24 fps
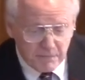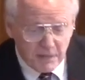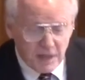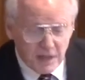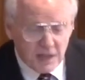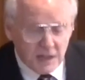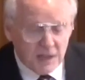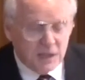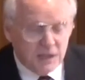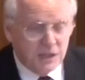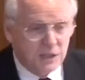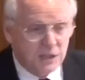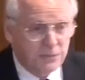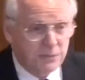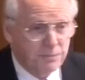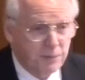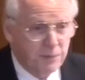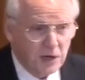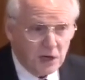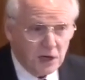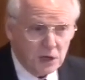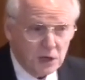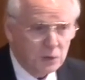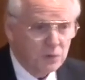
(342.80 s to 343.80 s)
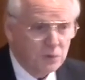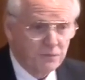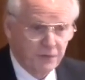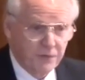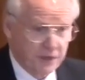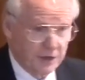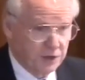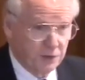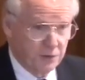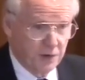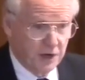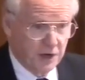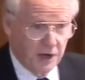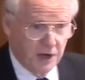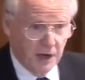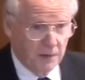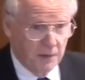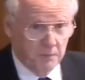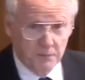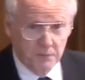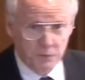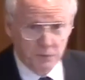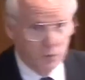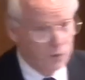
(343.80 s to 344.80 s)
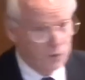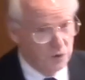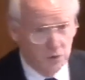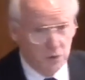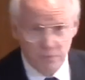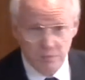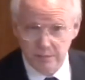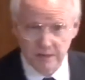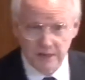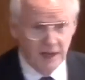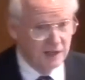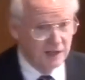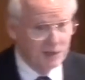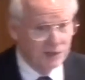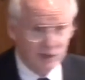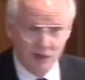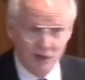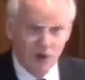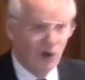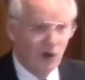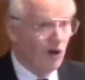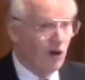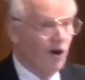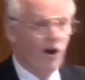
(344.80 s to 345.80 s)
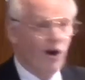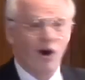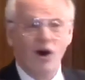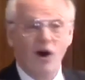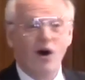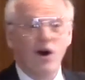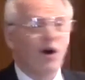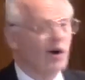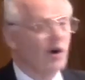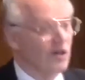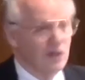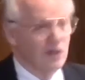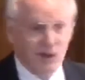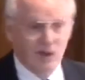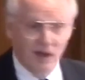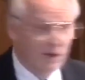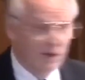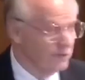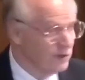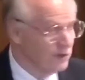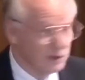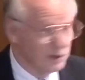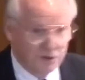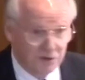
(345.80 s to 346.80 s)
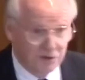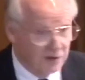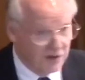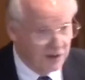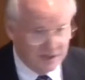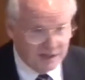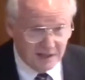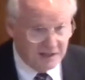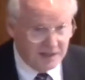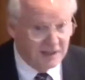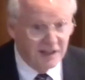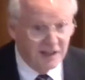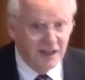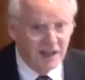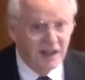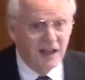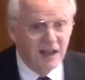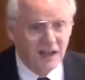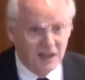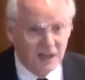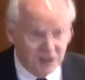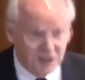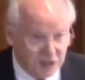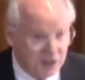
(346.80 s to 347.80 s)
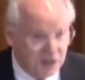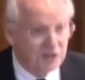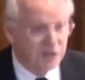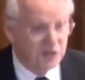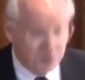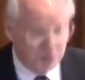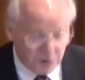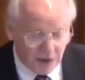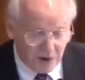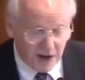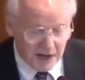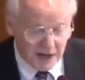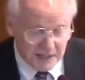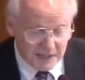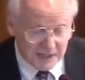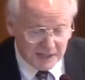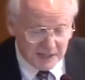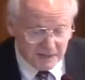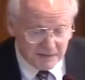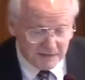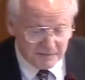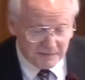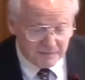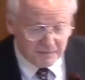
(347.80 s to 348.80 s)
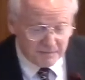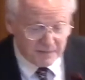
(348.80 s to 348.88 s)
Spiritual victory comes when you place all of your trust in Jesus Christ